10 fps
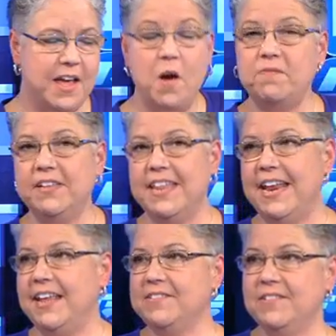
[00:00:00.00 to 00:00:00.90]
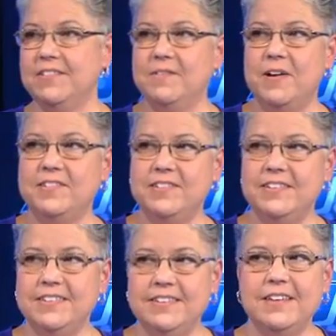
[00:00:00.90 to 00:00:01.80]
Okay, hopefully that answered the
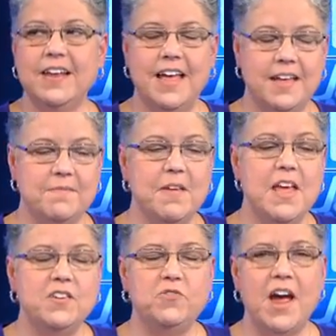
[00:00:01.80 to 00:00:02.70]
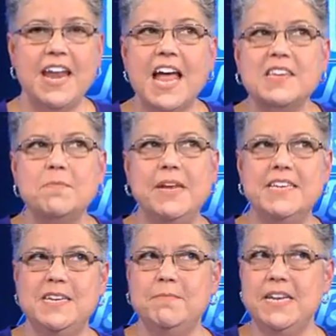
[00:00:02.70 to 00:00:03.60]
question. Uh, try not to be
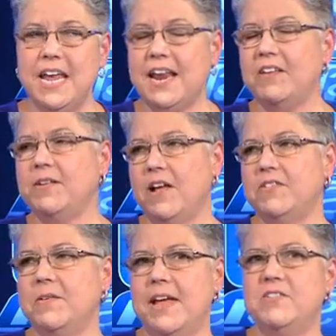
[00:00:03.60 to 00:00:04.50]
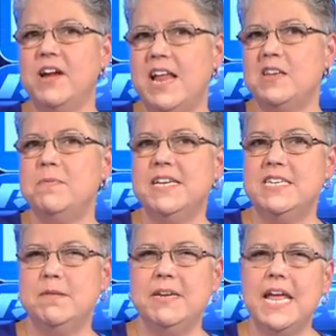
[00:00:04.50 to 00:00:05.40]
intimidated. I should also add, try not to be
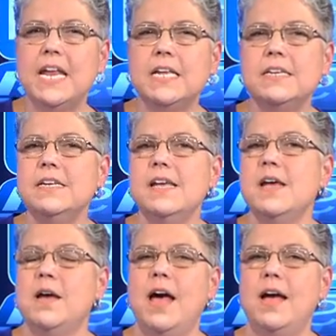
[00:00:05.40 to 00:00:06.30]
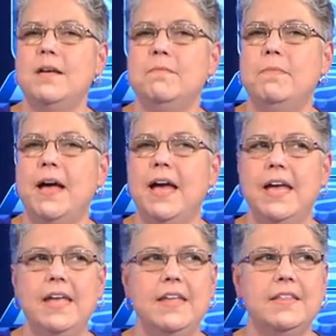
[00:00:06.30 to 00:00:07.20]
intimidated uh,
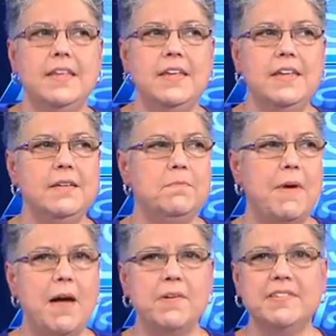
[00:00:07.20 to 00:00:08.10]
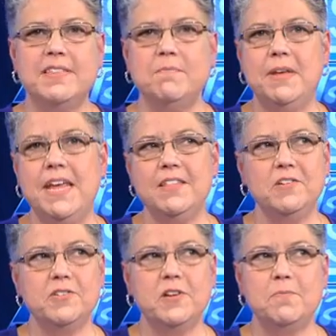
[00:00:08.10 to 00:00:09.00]
by the powers that be.
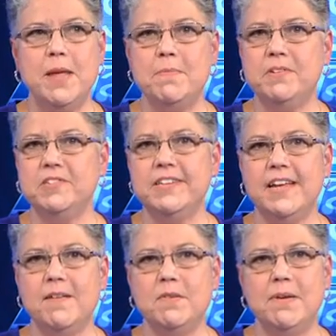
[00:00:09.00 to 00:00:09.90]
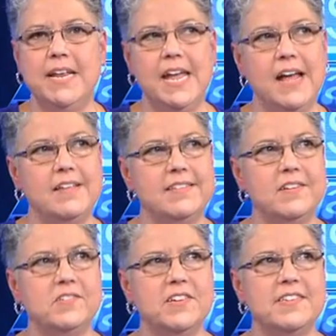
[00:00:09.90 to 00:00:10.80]
They're, they're people just like everybody else.
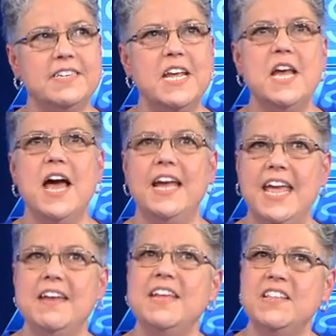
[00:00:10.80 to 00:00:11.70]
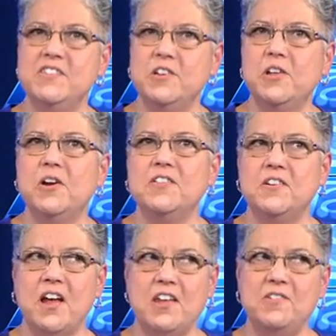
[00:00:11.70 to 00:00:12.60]
They're just, again, insular, and
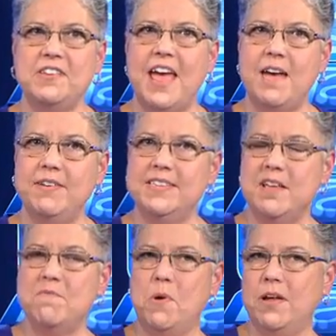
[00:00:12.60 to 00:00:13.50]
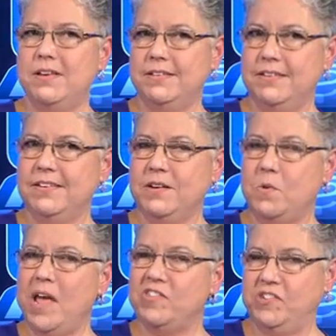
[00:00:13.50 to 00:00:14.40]
they're not used to having someone
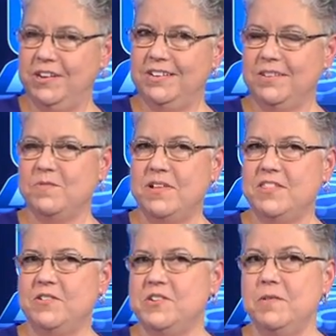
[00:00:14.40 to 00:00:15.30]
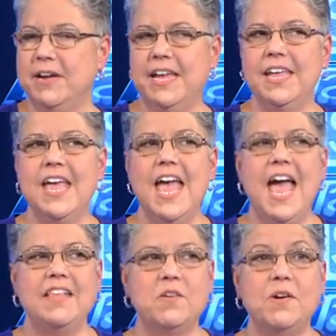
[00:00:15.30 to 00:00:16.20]
question what they're doing.
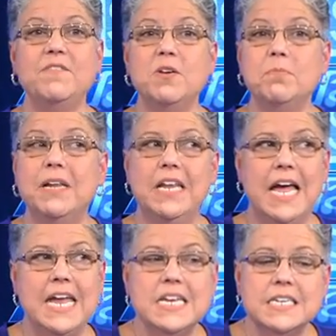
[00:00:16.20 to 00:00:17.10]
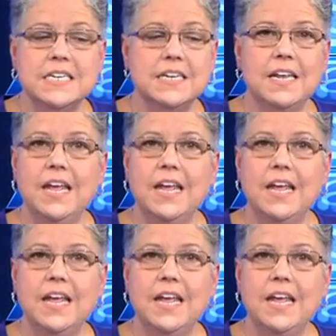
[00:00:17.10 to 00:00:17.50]
So if you're polite